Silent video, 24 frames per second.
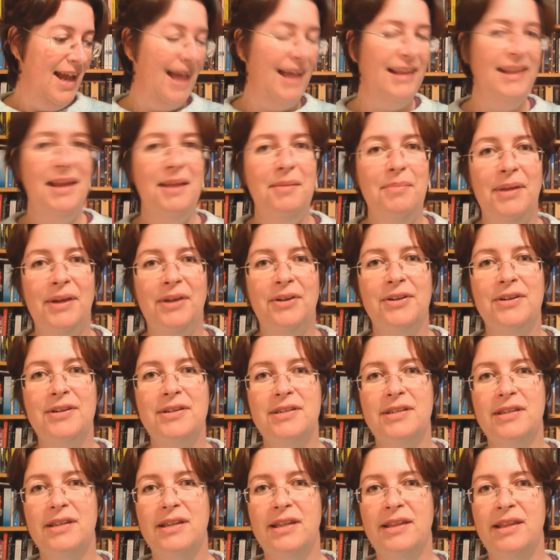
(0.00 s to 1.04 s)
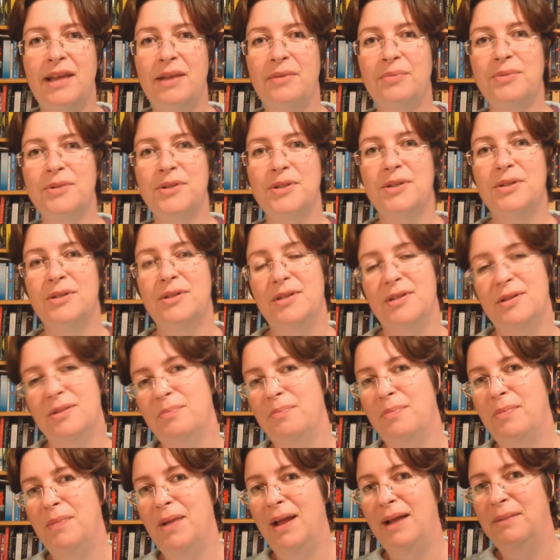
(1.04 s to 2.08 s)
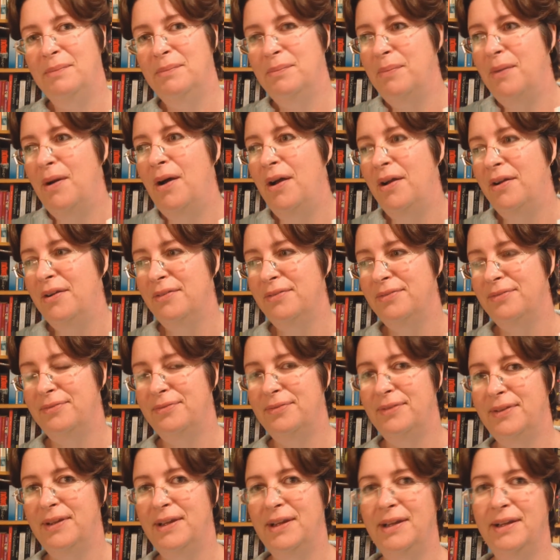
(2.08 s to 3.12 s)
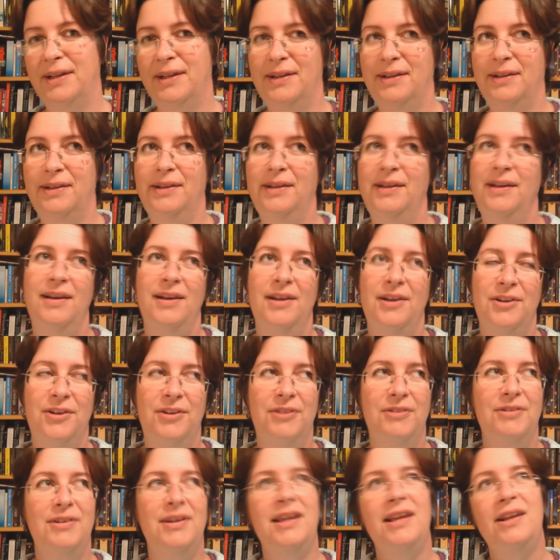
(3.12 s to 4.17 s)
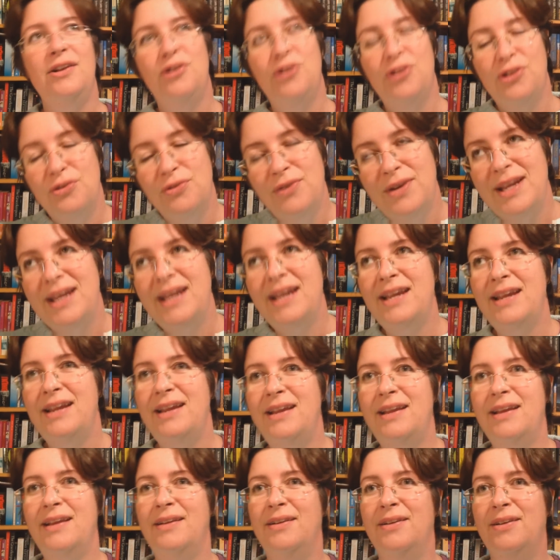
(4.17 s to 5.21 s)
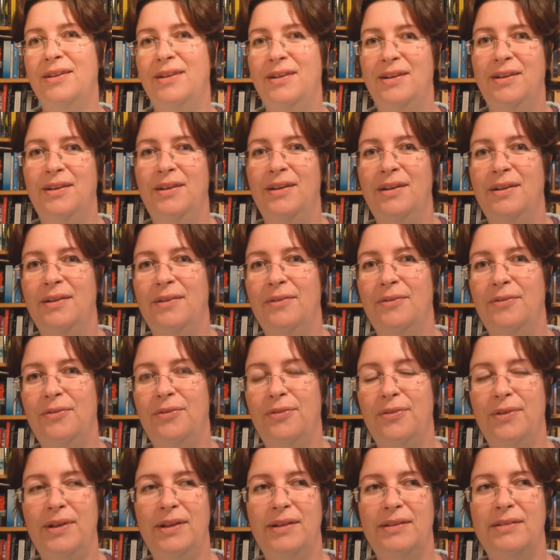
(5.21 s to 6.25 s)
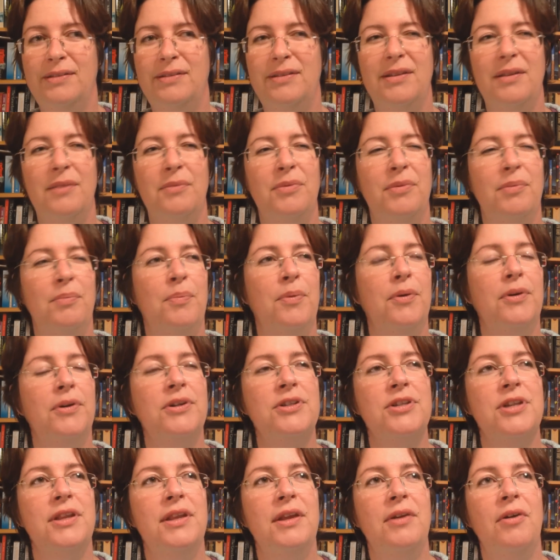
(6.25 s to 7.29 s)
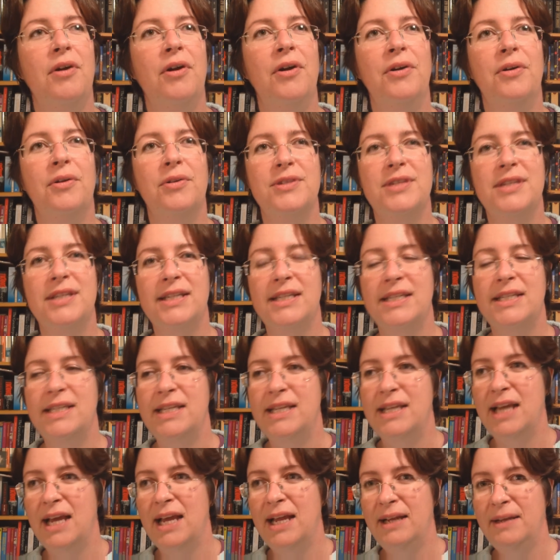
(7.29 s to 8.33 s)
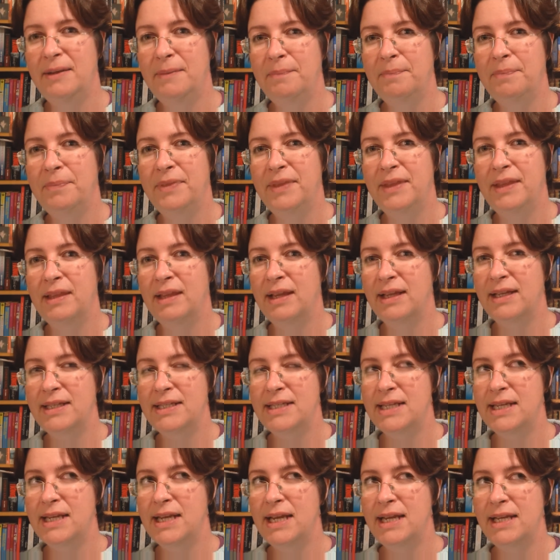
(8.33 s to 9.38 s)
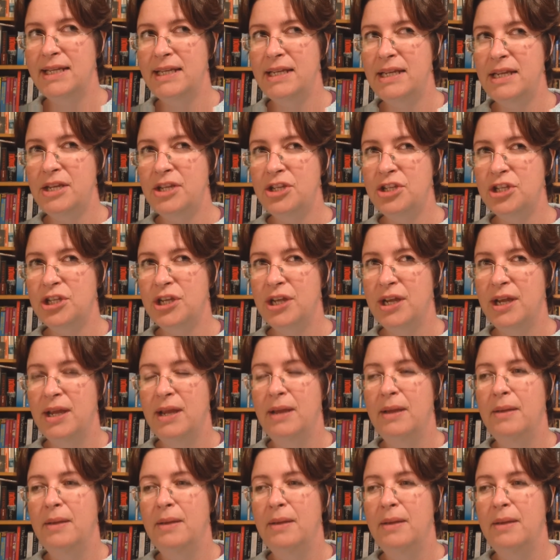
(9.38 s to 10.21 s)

And then because that was, I'm part of, you need 3, the books on their own are $69.99 each.